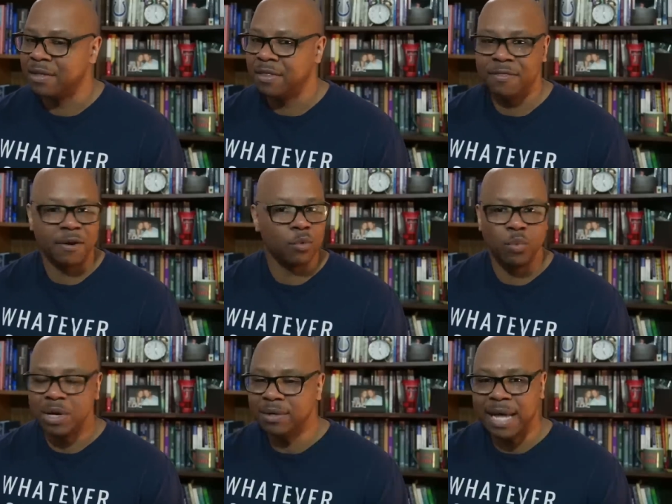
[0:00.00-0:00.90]
There
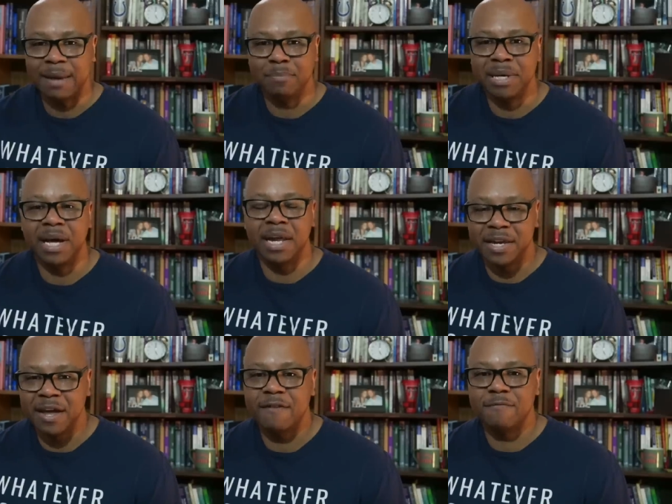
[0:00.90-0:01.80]
will not be
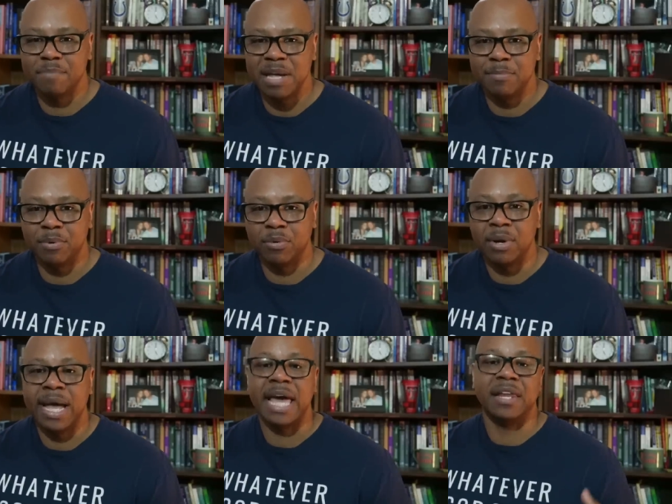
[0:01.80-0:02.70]
enough people,
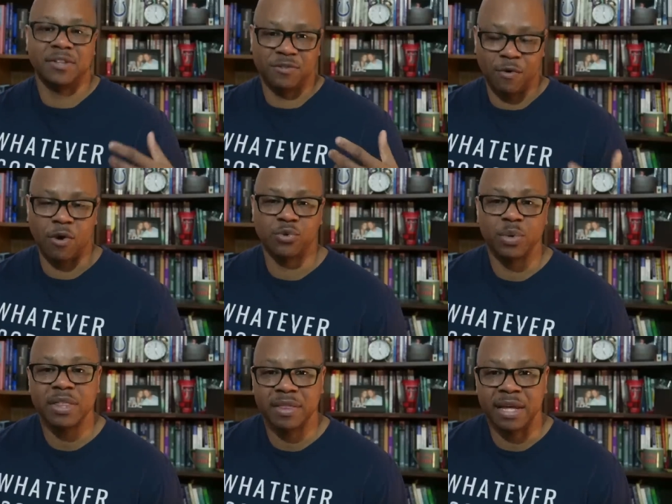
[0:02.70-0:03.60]
at least as far as
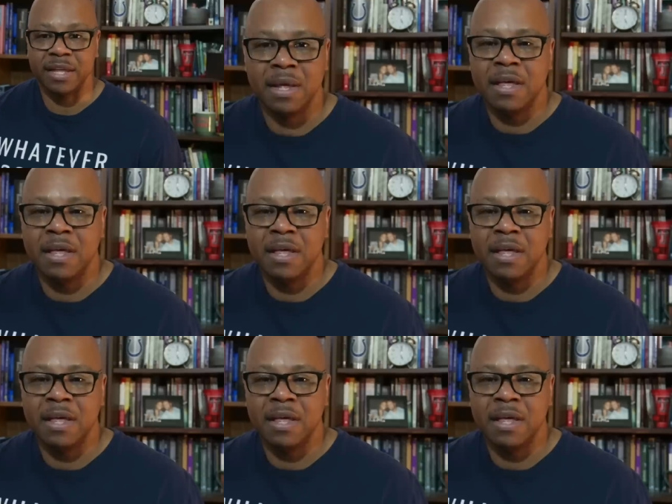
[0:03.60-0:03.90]
we think,